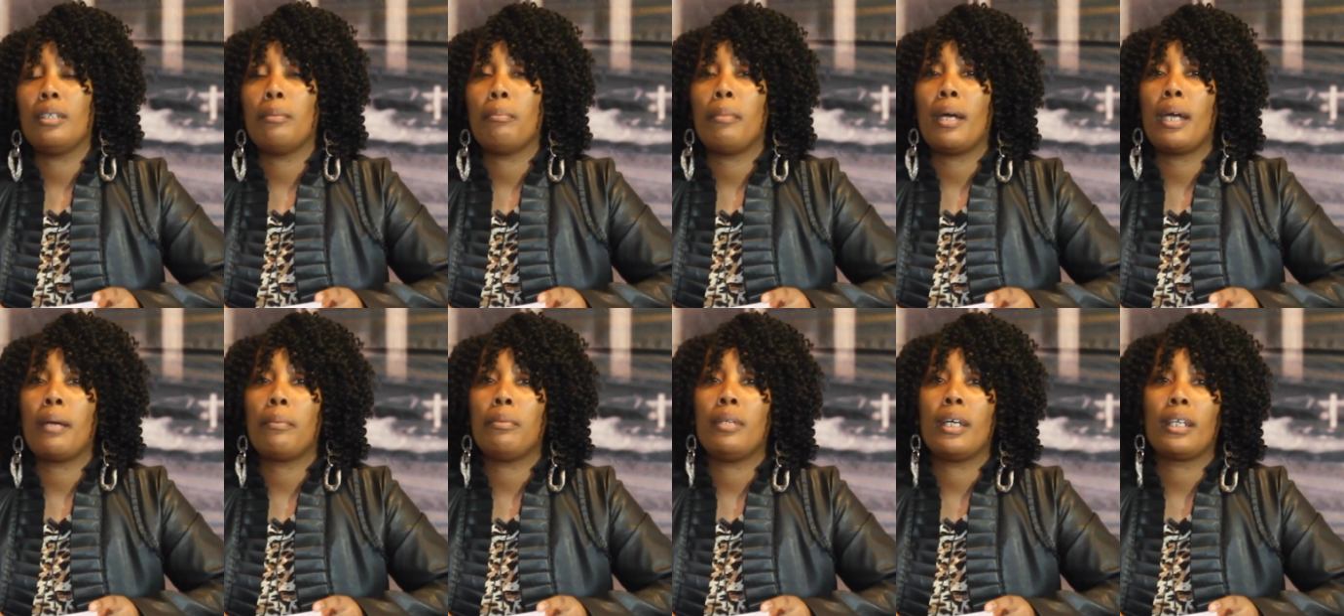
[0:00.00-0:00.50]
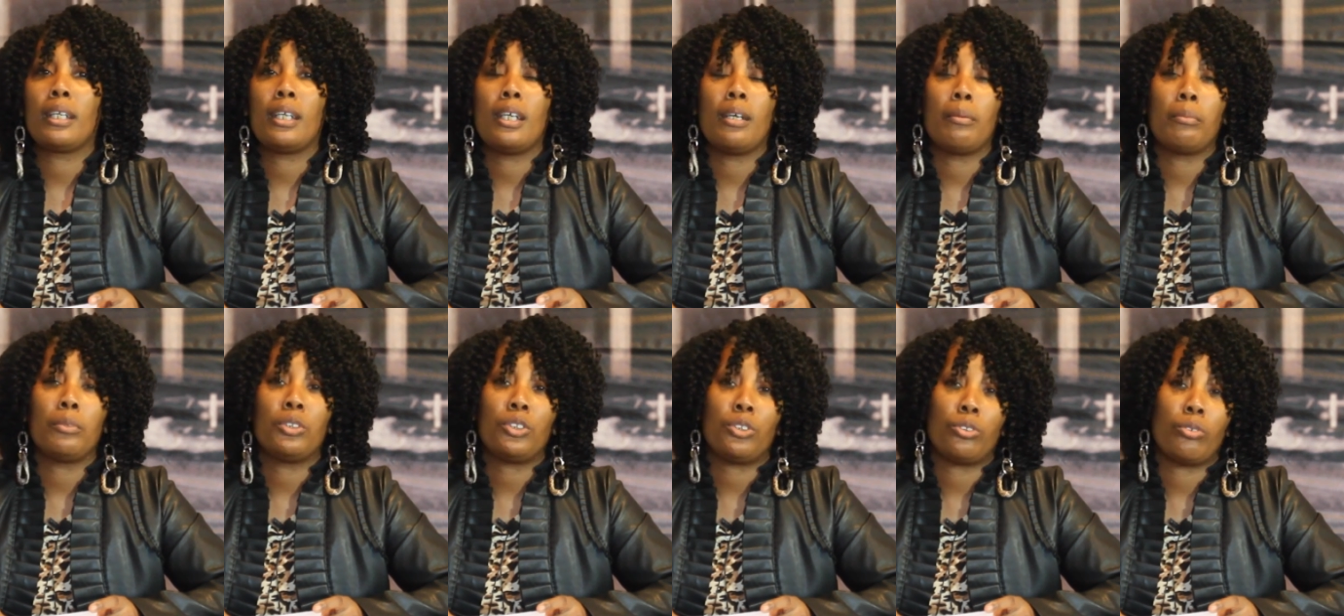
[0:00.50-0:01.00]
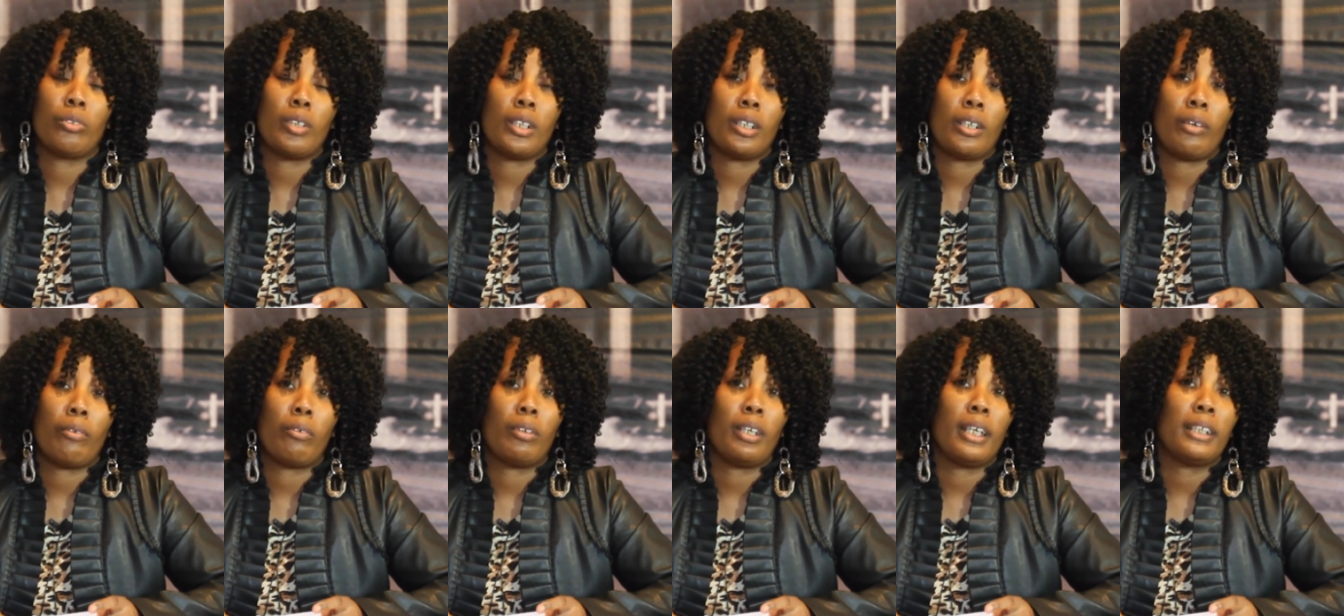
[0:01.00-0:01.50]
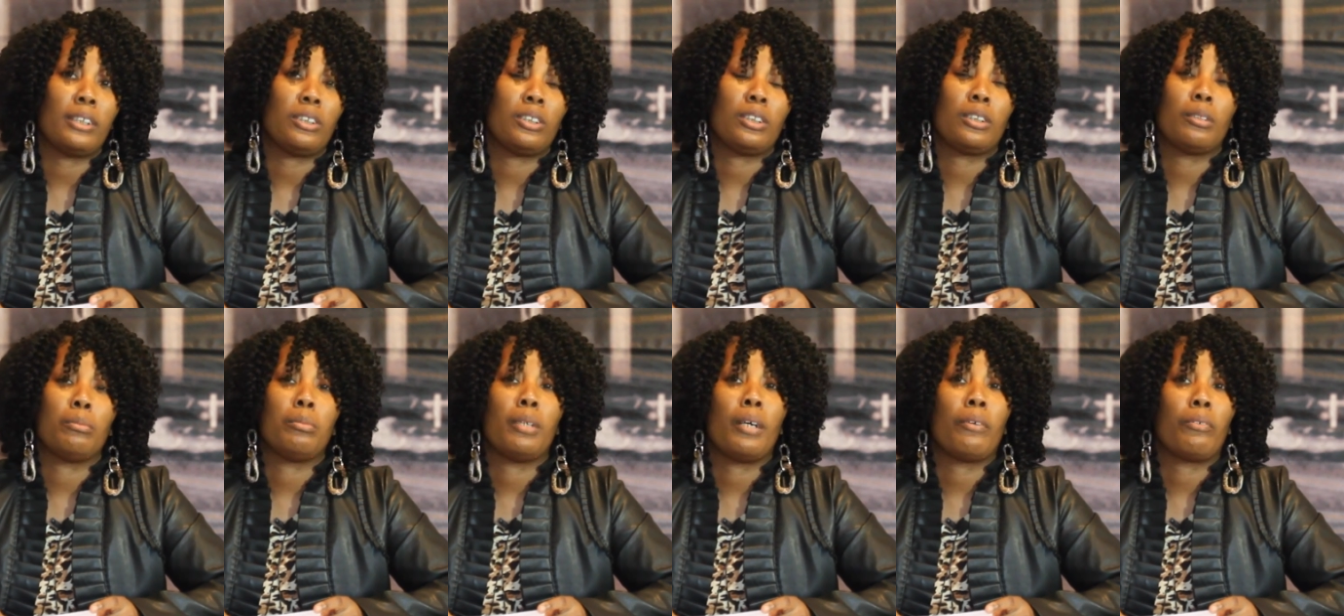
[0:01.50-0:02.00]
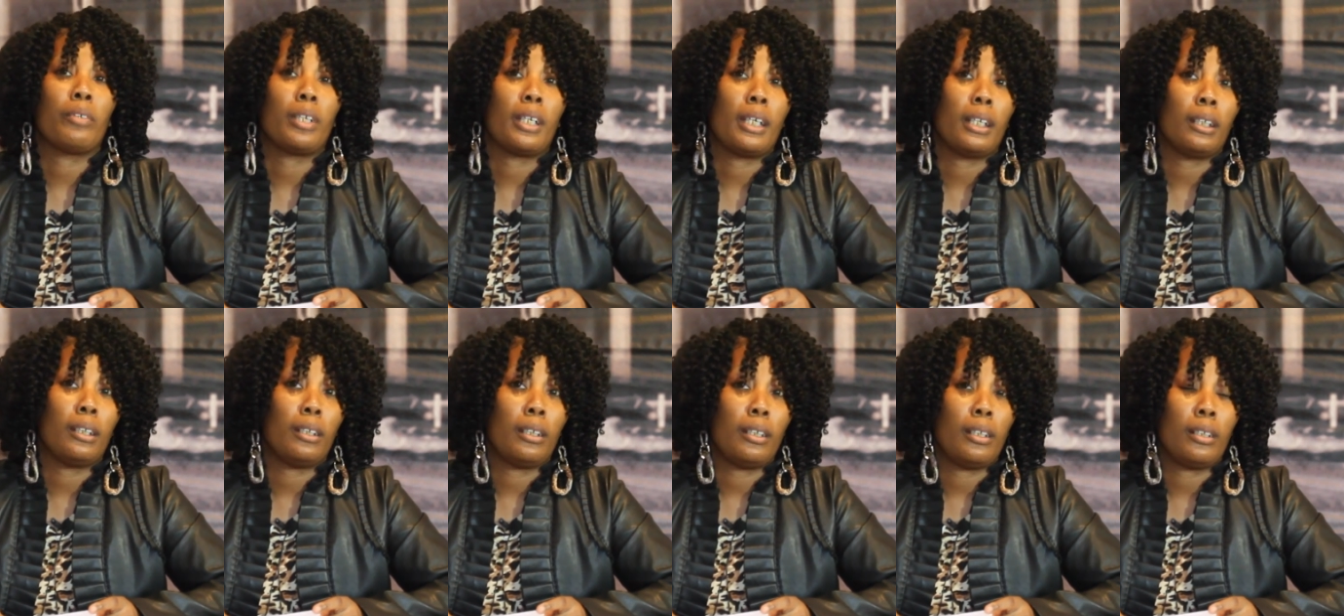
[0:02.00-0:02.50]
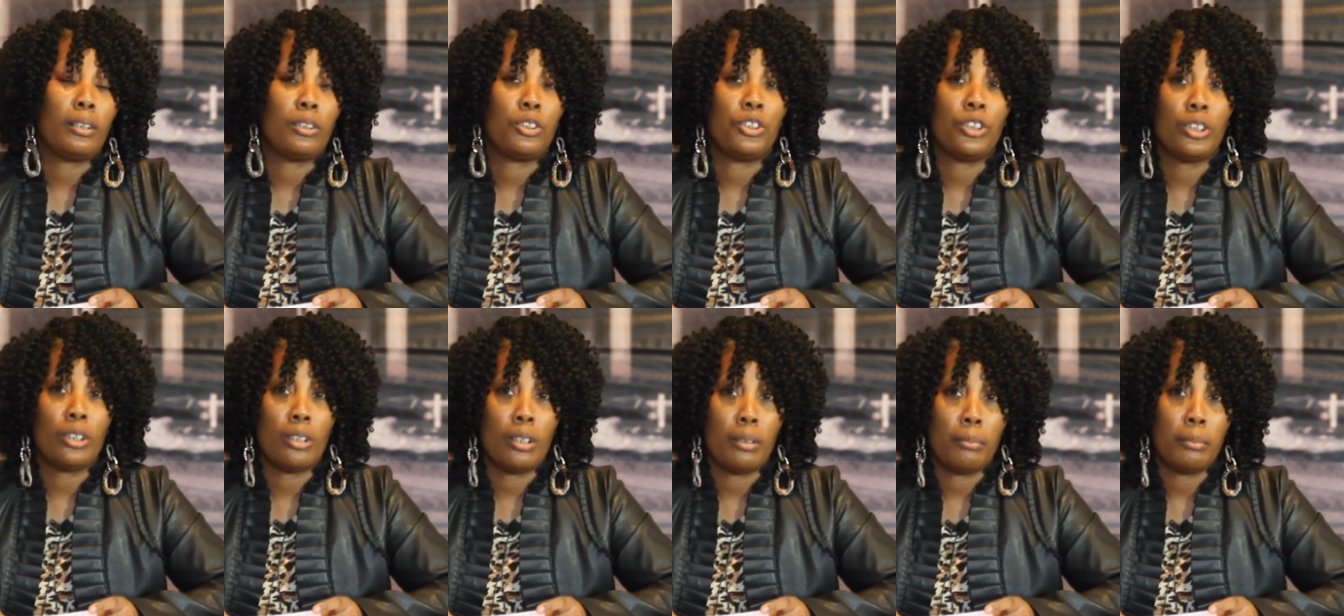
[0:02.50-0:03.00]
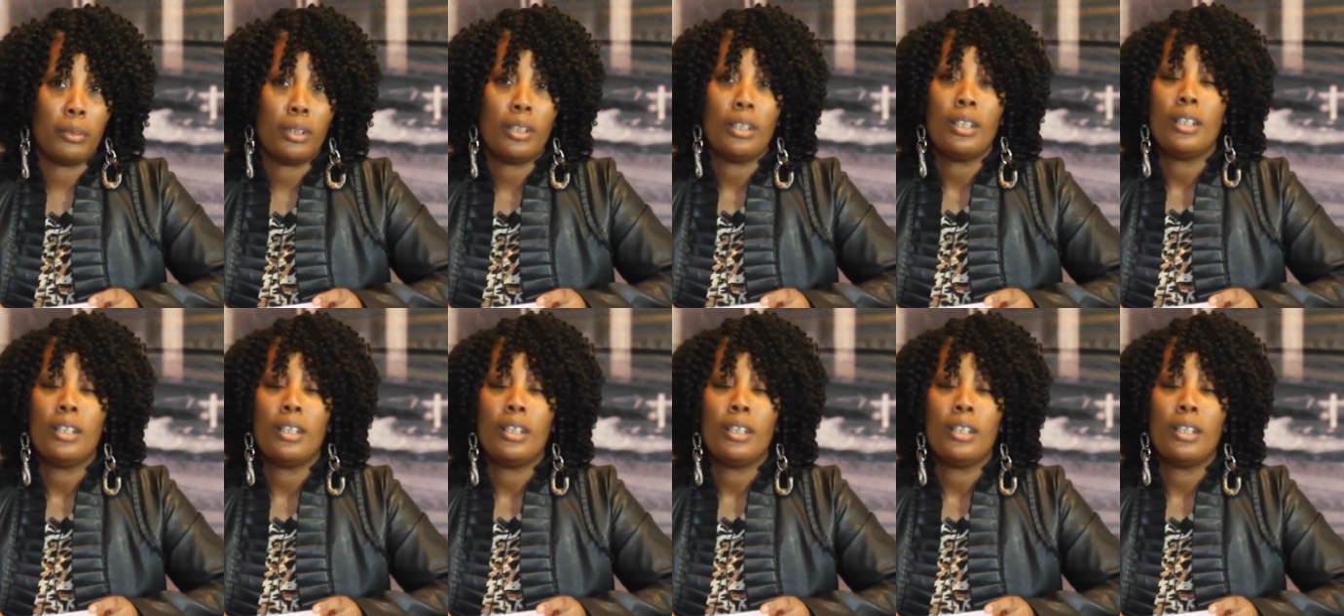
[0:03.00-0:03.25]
then maybe the chemistry in that relationship never ended in a jump.